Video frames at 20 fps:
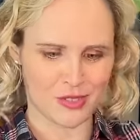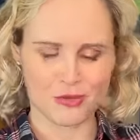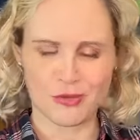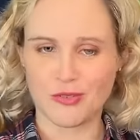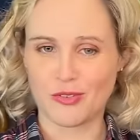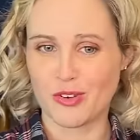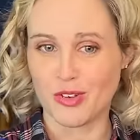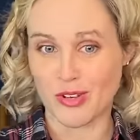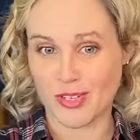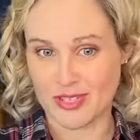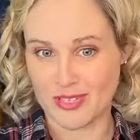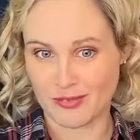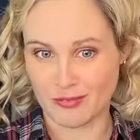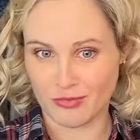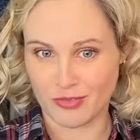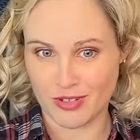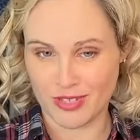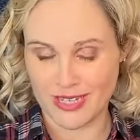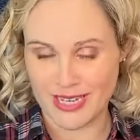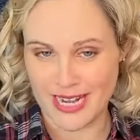So we've got some
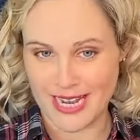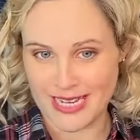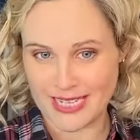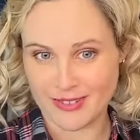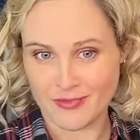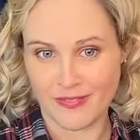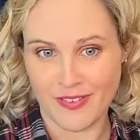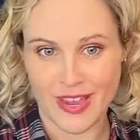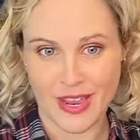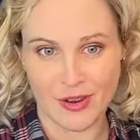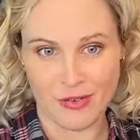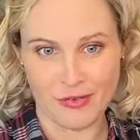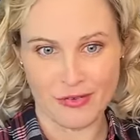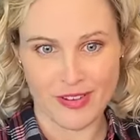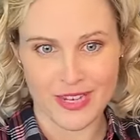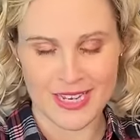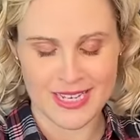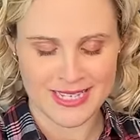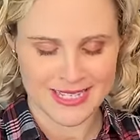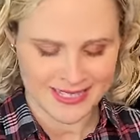really nice
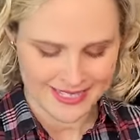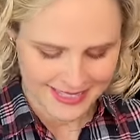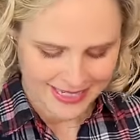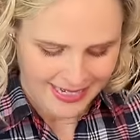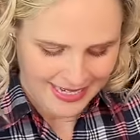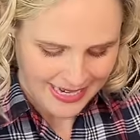velvets,